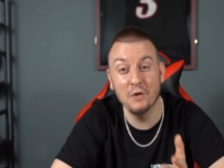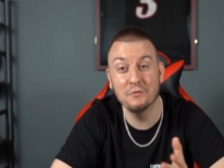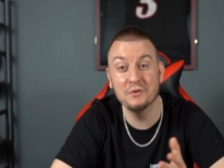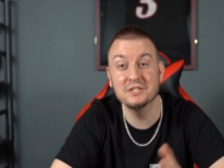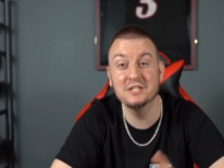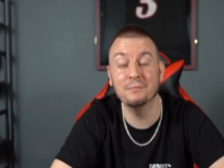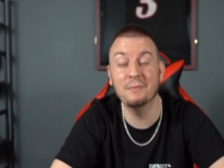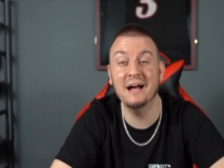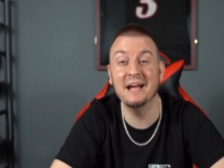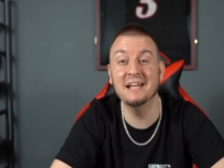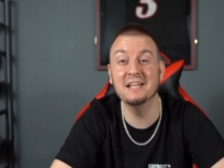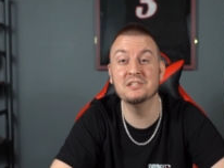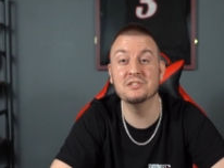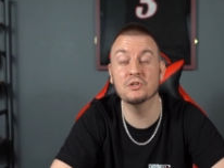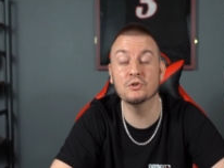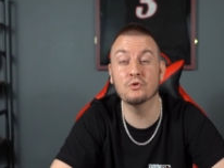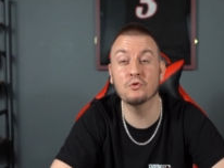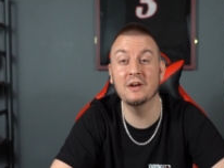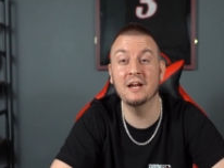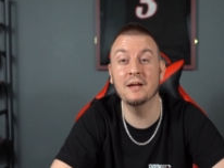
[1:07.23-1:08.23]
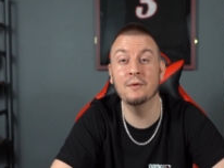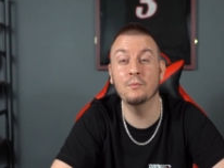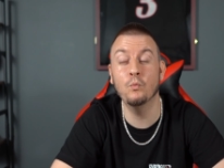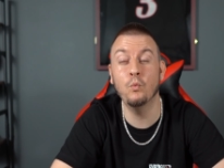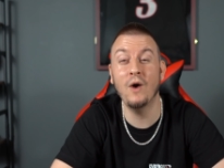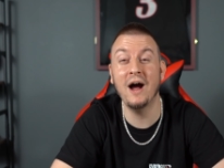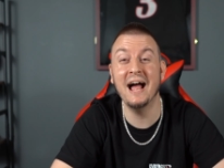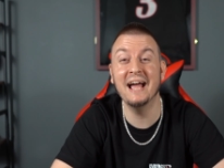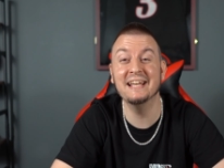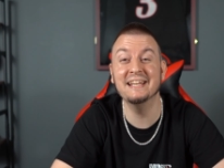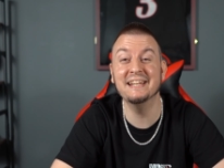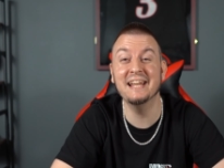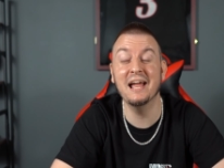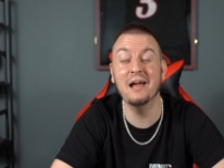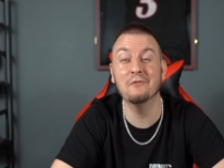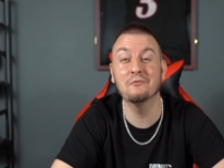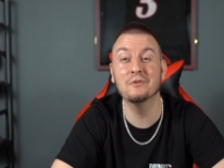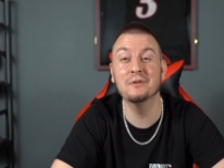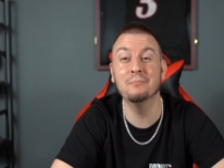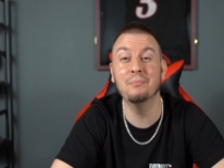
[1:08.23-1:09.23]
over to my Instagram, Why-It
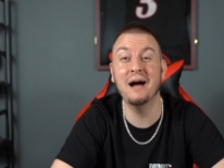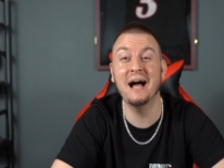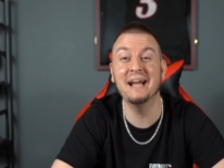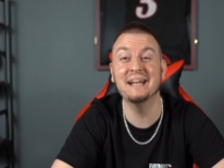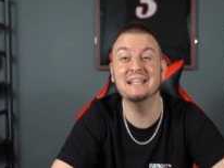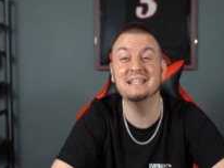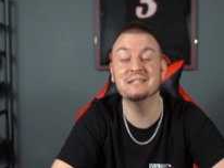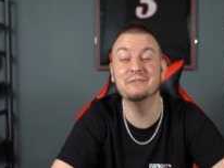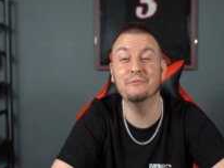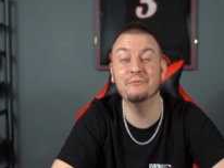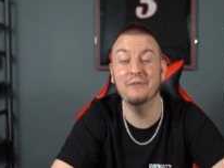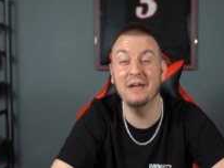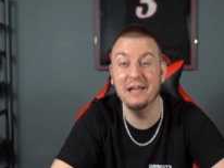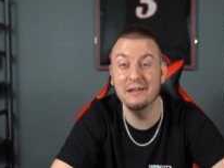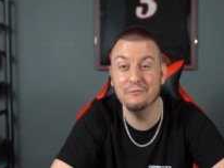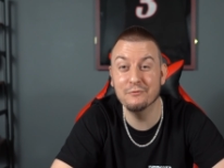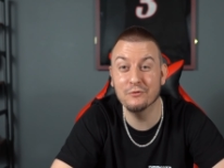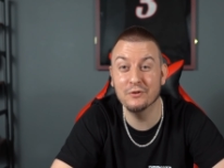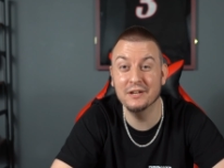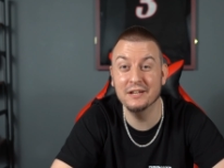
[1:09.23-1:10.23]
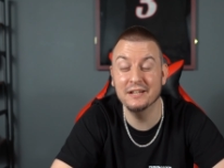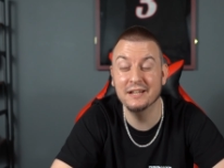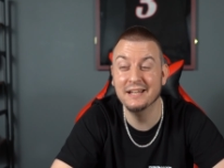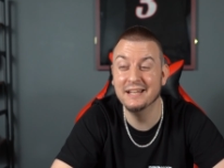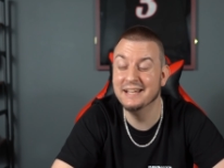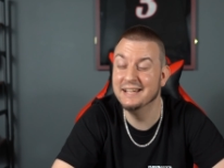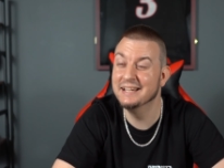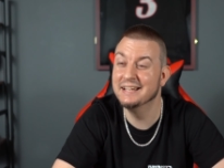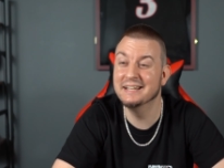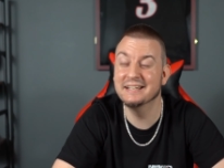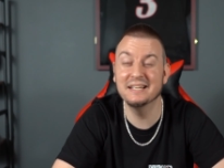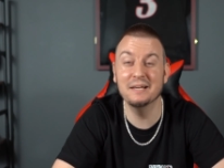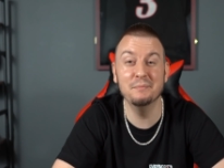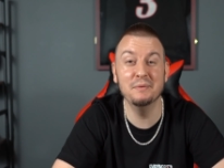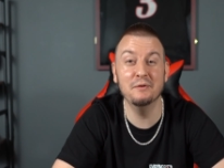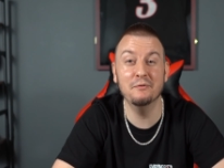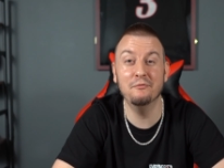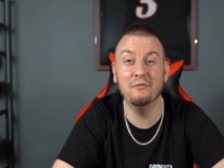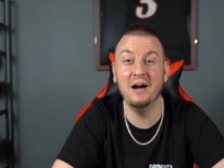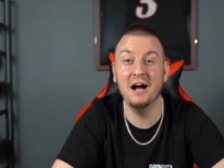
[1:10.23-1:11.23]
Everybody's Favorite Give
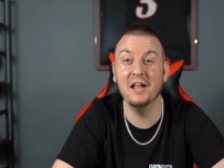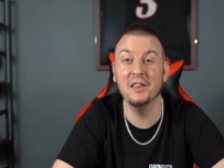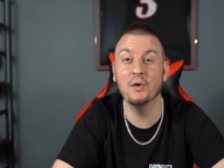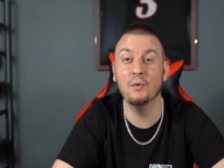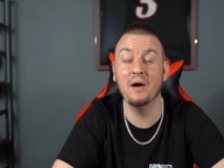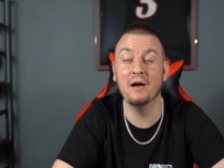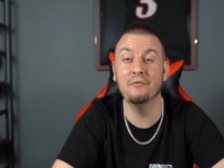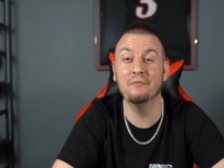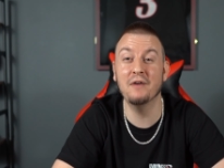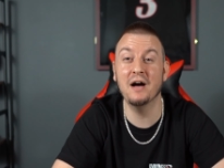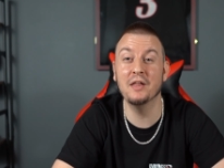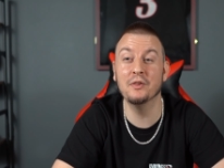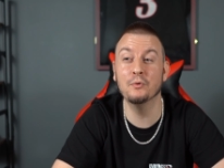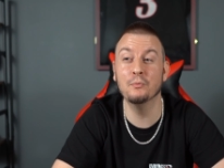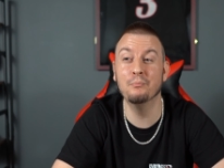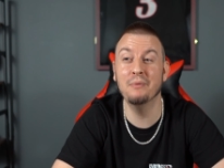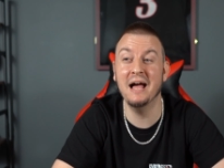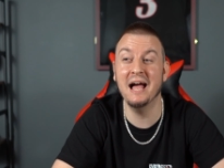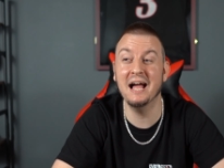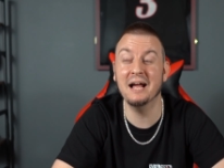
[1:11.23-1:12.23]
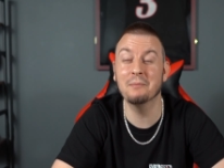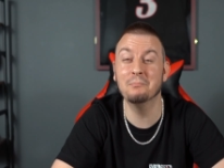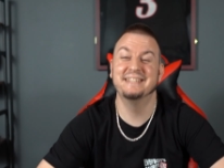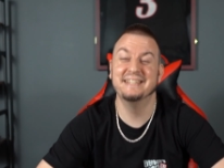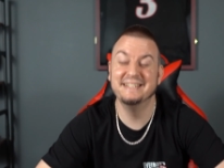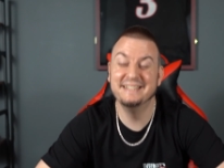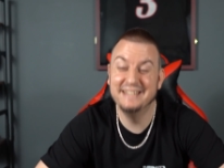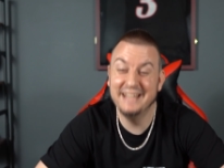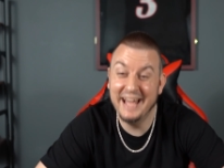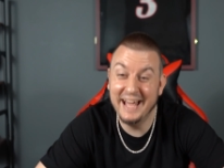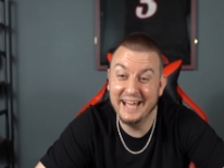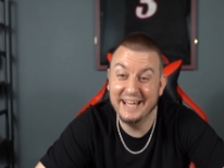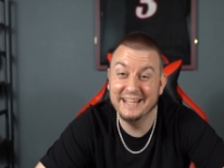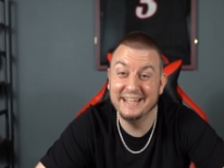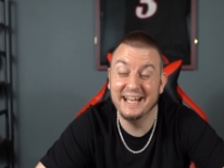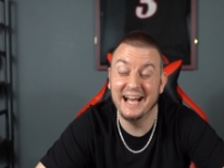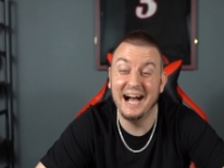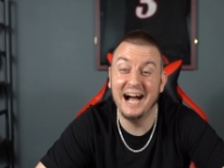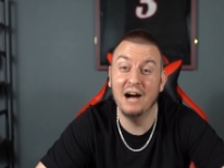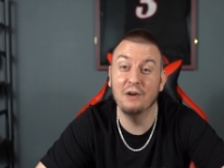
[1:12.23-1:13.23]
me a follow, I follow back.
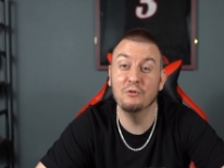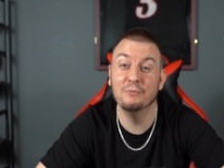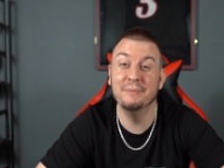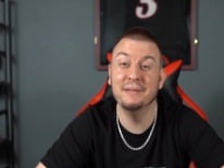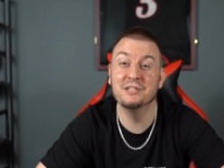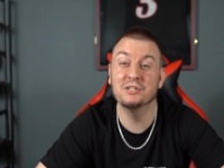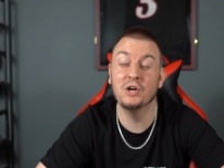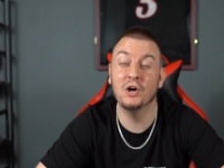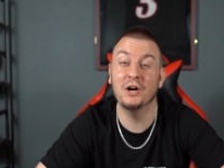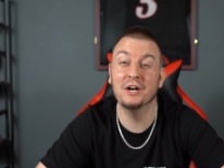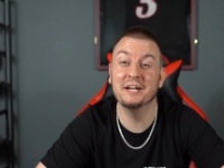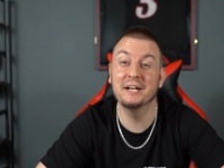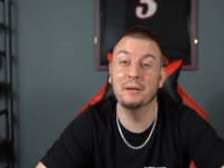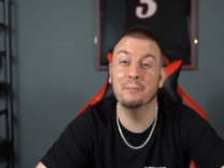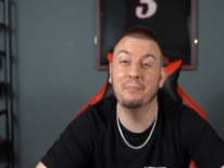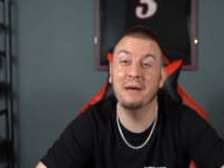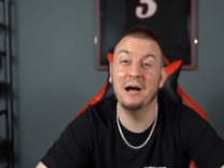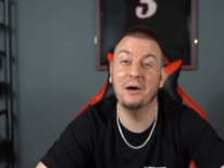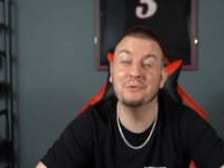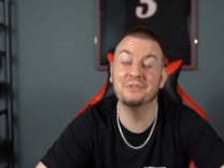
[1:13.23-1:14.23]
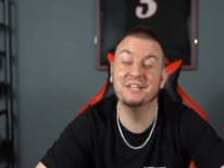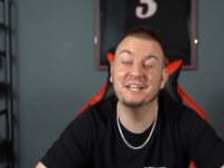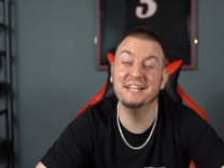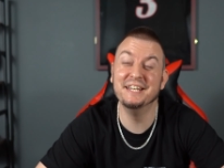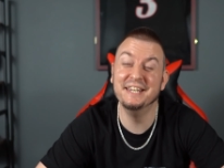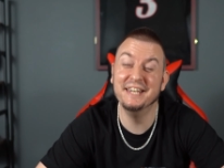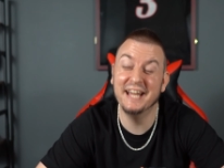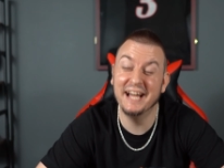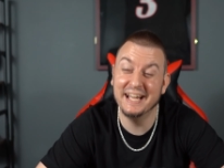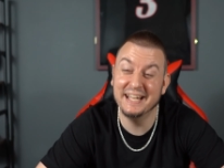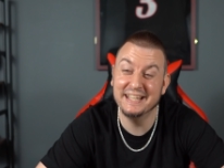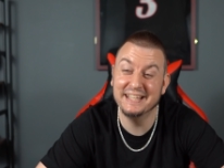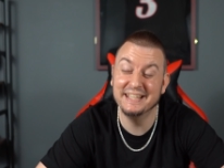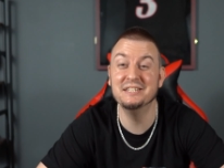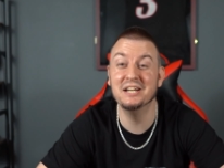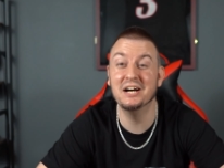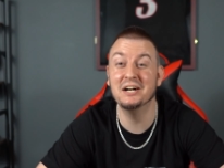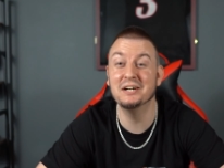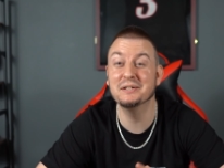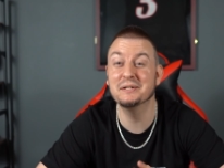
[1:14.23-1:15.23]
Today, I will be talking about the Nike
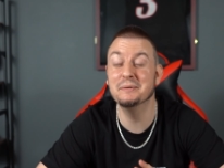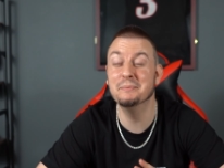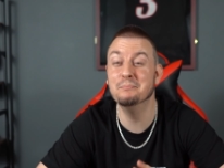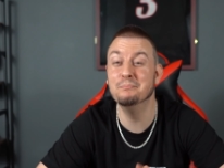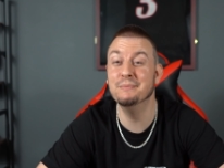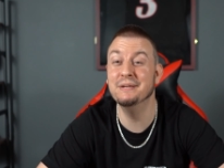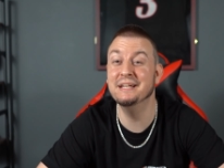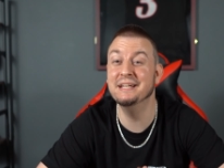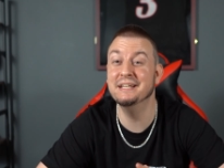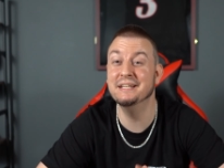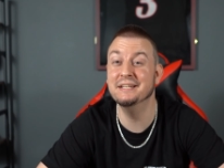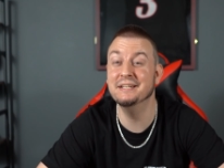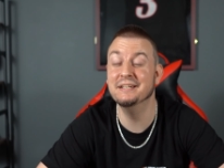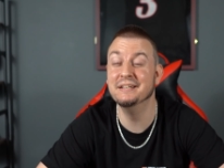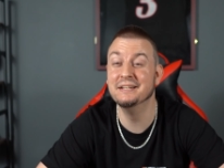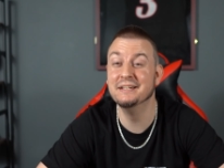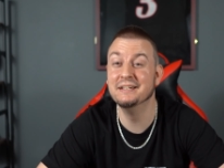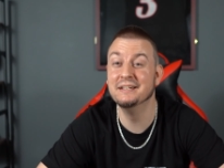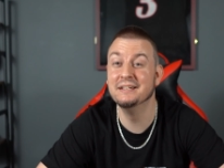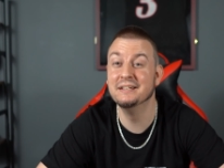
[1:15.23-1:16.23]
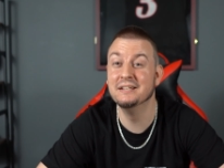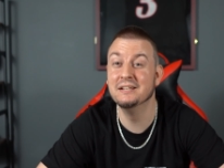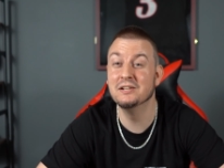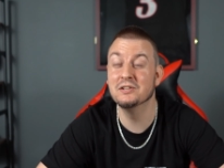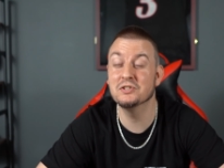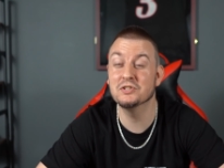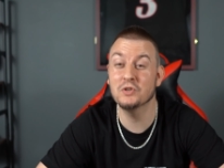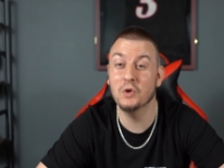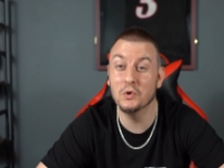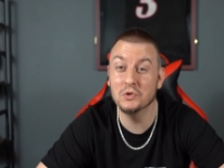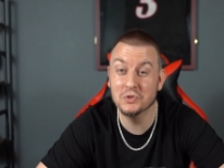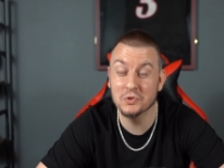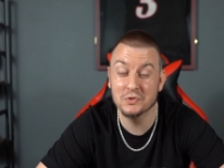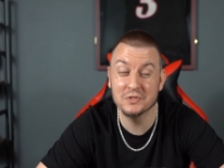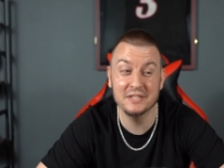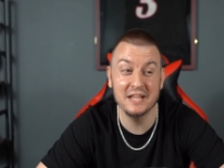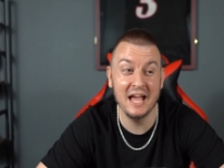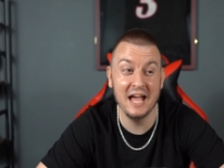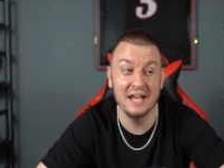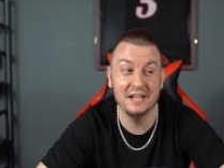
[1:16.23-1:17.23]
Dunk Mid, social
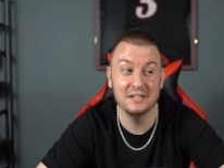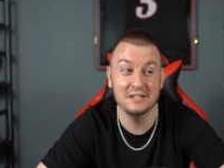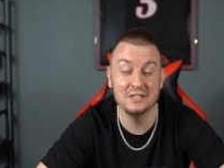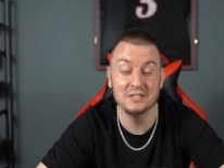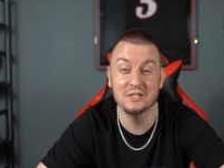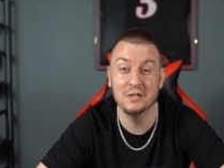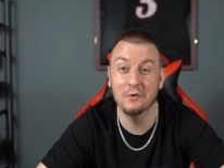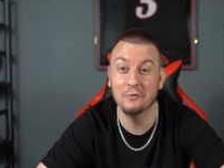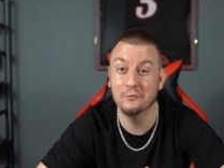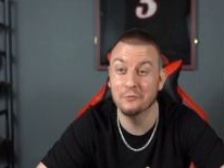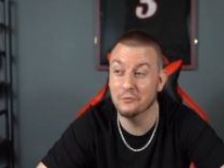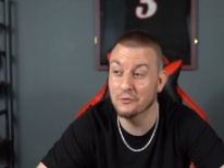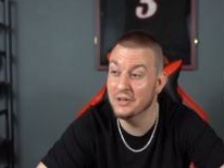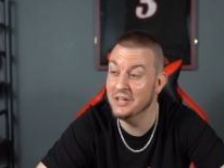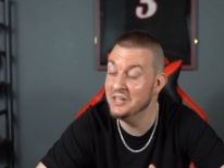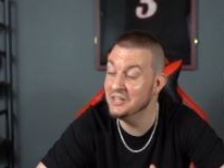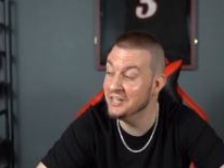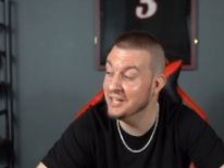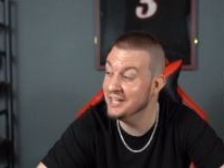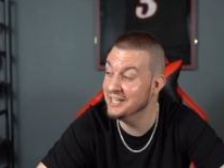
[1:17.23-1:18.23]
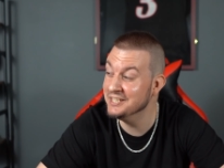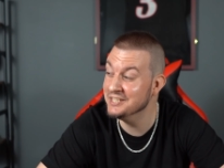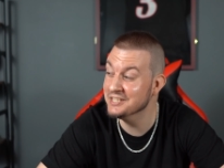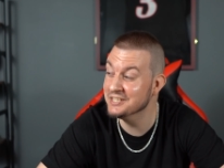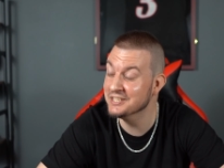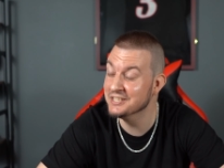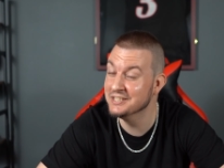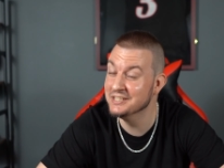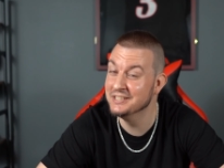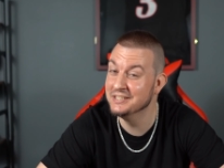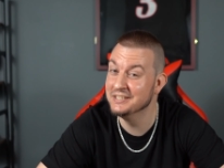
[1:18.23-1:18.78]
status, free lunch,